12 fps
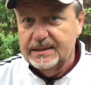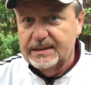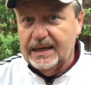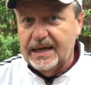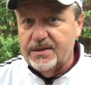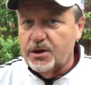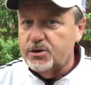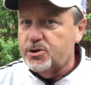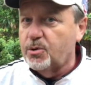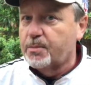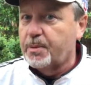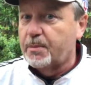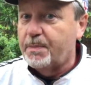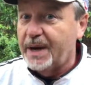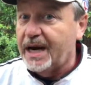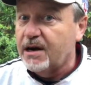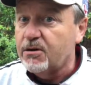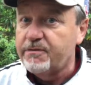And those who are
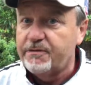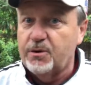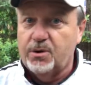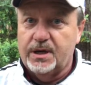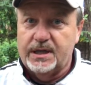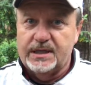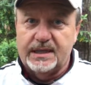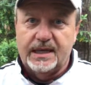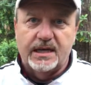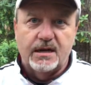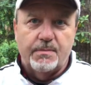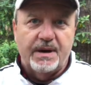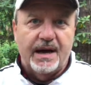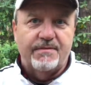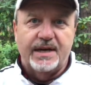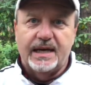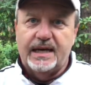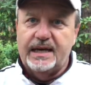prepared for it end up
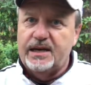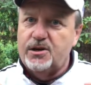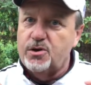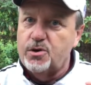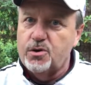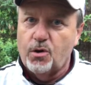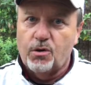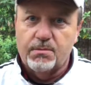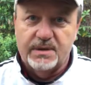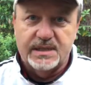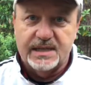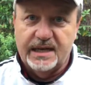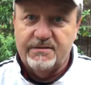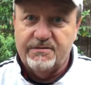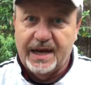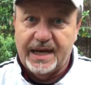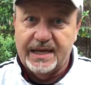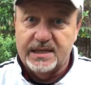having an enormous
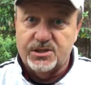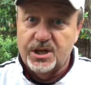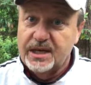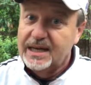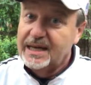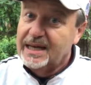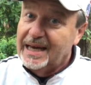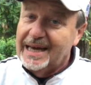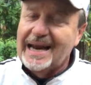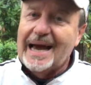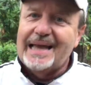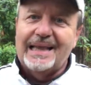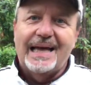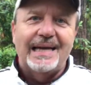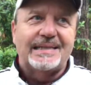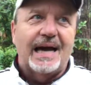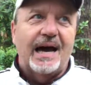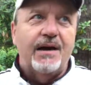advantage in
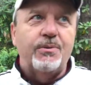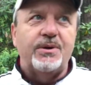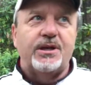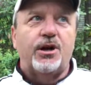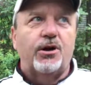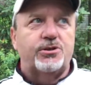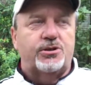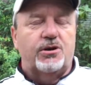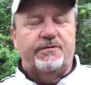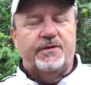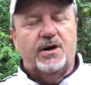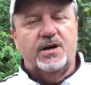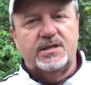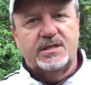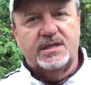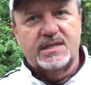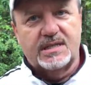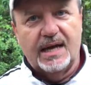athletics, I would go so far as
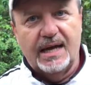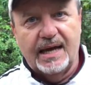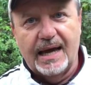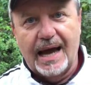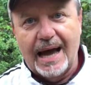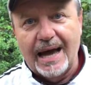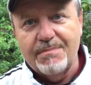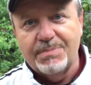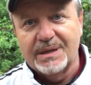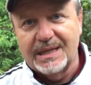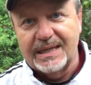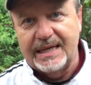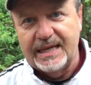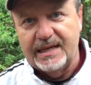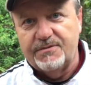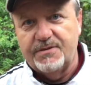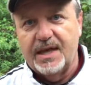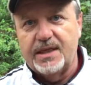to say I
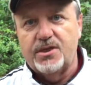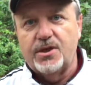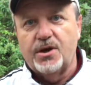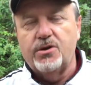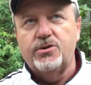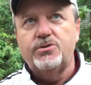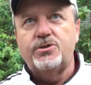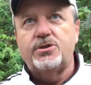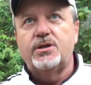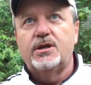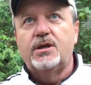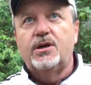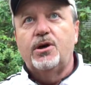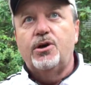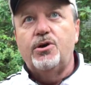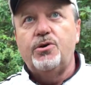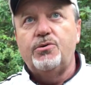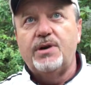believe that those
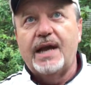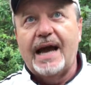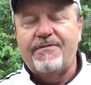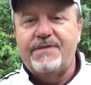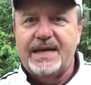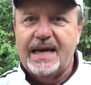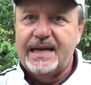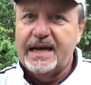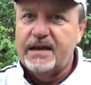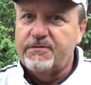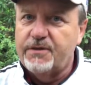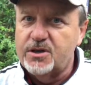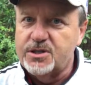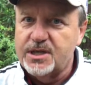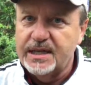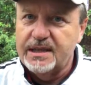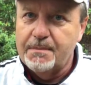who navigate adversity the